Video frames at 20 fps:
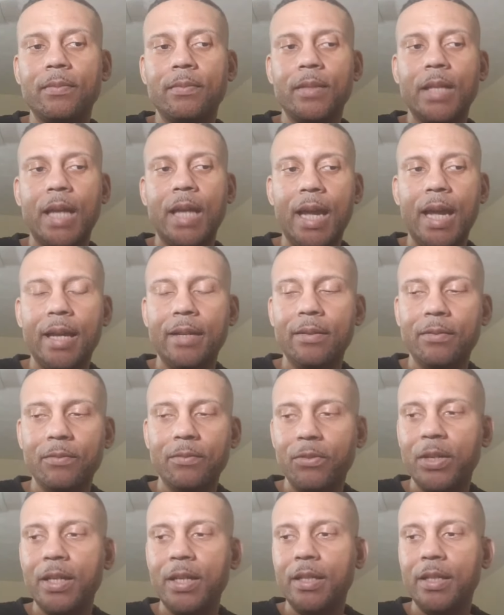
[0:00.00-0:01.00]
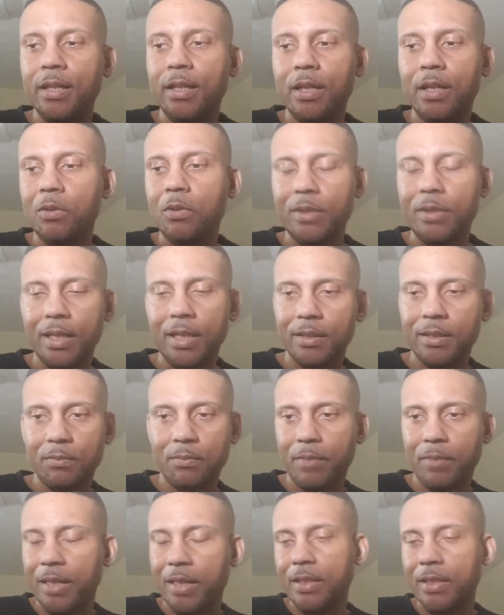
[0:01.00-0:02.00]
And feed the goat, that's
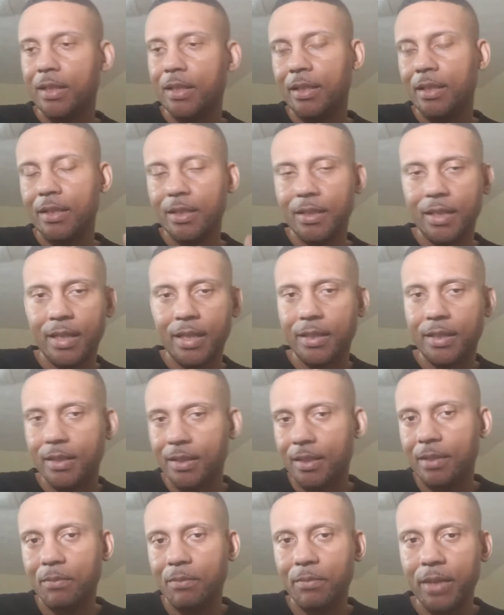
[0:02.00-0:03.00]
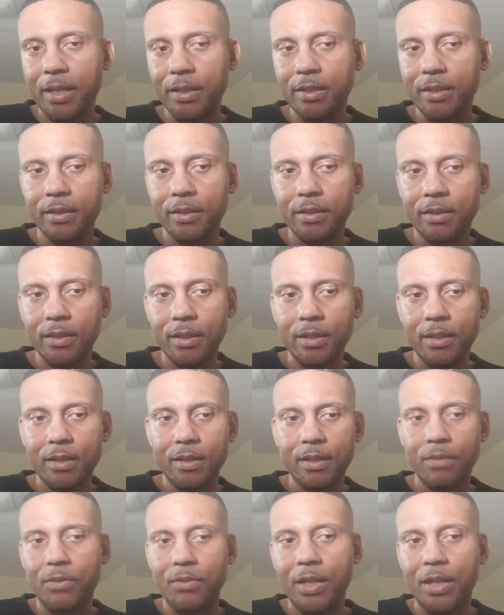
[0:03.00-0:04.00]
basically connected to the Masons.
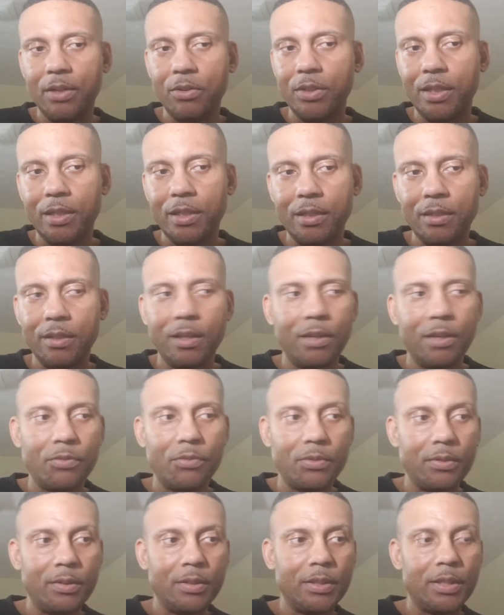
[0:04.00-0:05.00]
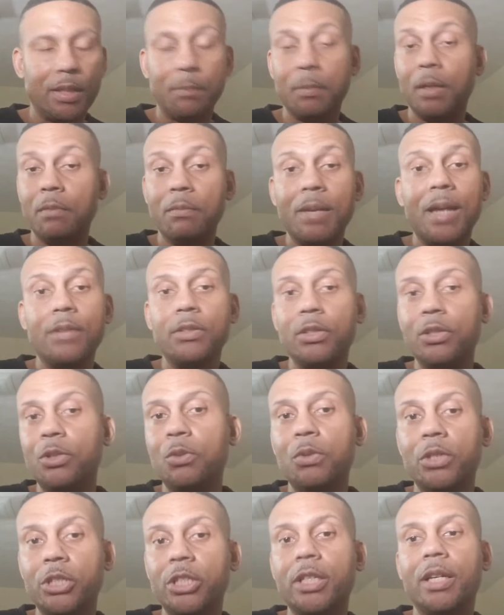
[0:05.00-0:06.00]
If they don't get enough, some of them have to
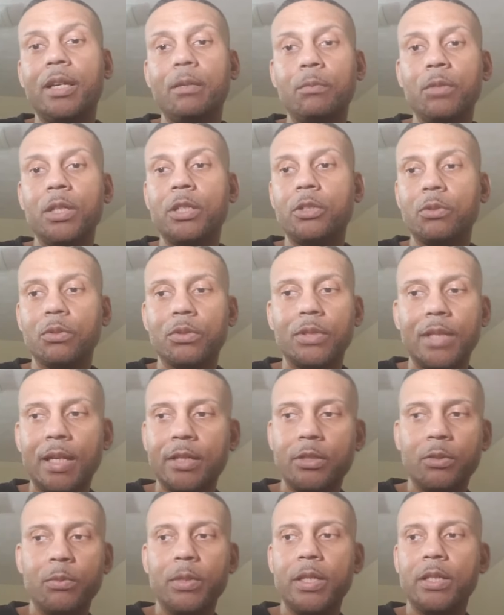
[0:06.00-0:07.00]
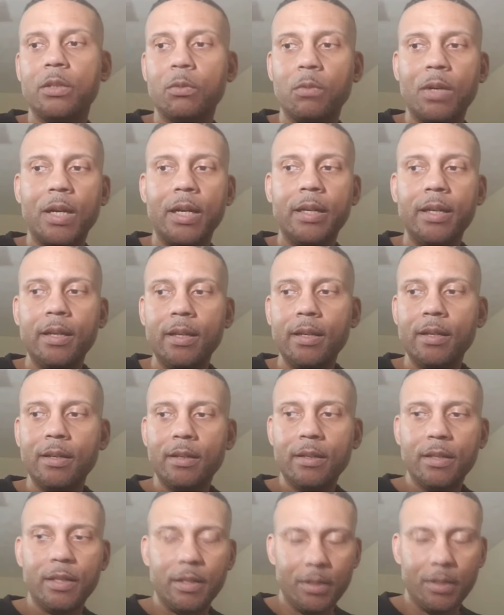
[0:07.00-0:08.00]
do a shame rituals. That's the reason why
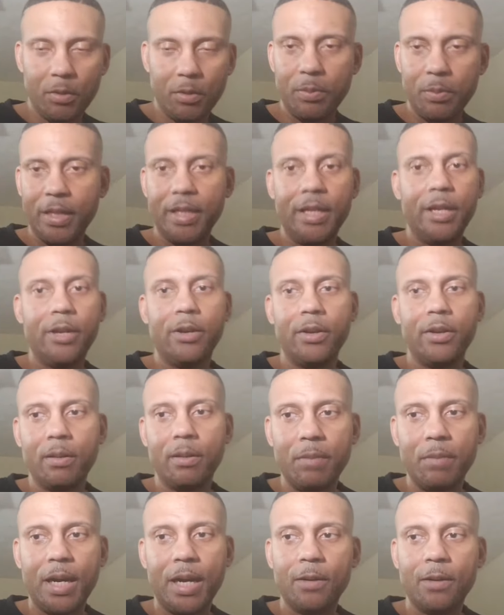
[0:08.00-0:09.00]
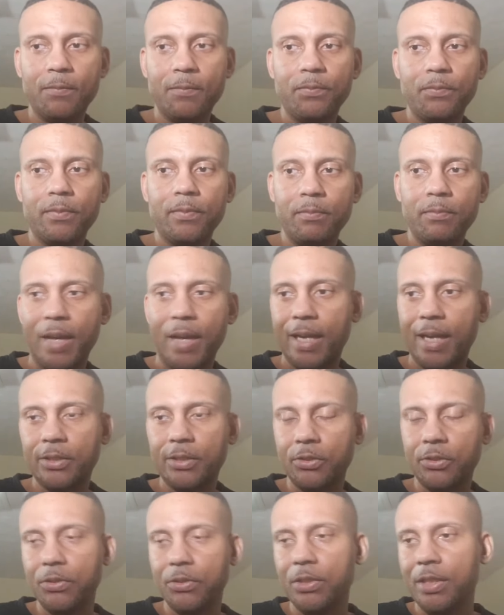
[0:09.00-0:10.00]
you've been hearing about
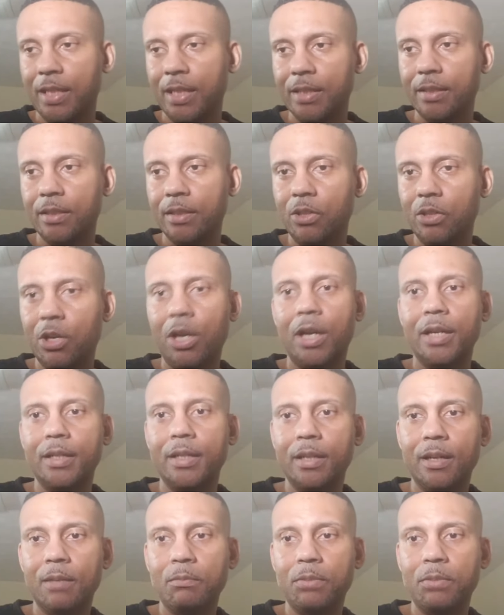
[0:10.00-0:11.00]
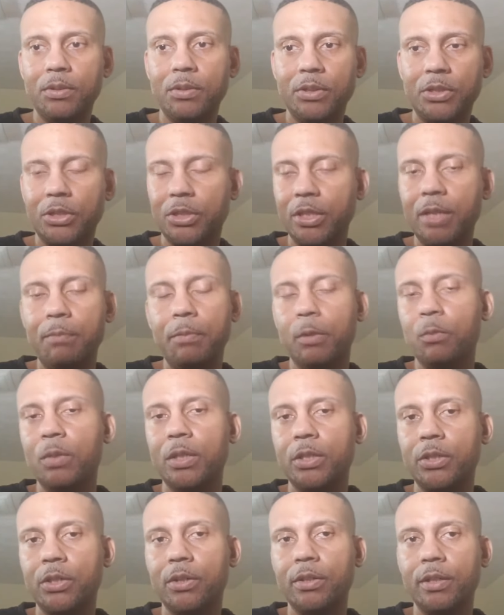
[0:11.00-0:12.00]
pastors getting caught up, sleeping
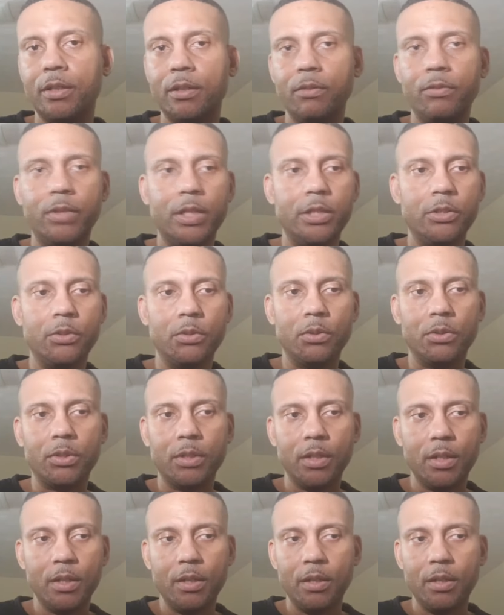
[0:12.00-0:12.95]
with certain individuals.